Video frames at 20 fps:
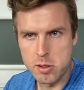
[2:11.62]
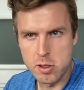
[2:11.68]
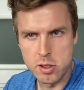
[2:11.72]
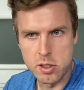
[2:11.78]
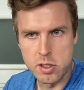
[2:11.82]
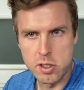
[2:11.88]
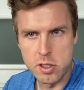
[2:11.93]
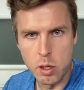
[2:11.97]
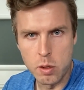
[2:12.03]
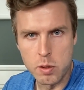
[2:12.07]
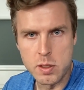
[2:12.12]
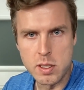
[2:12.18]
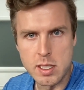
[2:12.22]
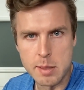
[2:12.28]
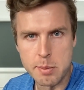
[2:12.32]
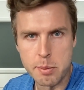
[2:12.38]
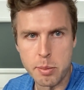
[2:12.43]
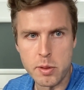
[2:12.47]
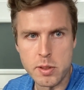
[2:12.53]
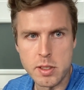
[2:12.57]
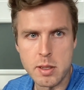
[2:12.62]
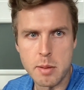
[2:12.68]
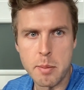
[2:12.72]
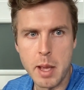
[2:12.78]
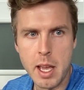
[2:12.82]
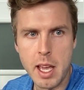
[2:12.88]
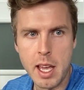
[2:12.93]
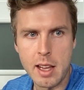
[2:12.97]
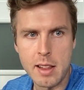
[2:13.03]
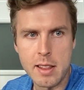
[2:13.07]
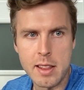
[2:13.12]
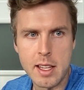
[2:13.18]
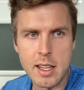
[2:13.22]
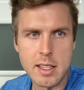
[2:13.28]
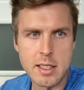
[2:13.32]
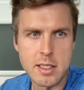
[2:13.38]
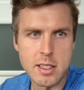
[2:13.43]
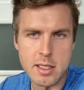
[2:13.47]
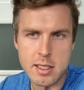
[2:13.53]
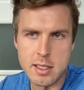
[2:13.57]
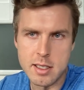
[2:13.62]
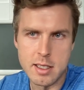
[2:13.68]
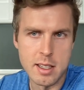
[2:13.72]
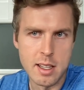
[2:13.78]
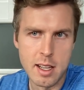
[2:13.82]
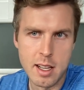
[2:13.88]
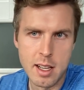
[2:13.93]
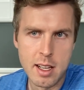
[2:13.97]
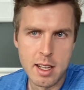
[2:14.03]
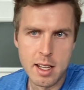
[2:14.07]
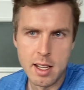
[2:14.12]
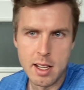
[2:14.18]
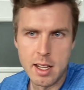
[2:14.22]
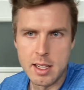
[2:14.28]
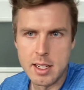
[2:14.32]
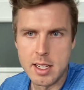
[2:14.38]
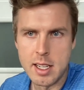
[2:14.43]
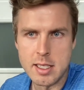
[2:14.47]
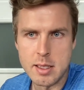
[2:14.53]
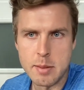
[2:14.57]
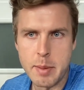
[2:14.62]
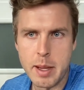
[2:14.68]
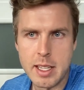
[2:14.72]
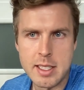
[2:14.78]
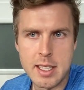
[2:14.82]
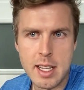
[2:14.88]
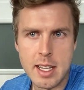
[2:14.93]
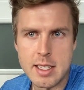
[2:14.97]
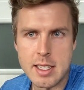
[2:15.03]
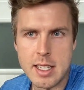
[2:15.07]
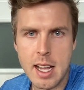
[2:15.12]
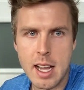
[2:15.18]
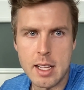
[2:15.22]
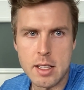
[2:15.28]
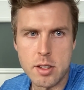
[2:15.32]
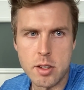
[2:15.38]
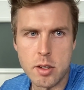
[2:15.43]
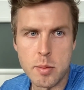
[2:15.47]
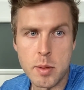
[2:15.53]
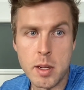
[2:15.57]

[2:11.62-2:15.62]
just so simple to make that it just doesn't make sense not to.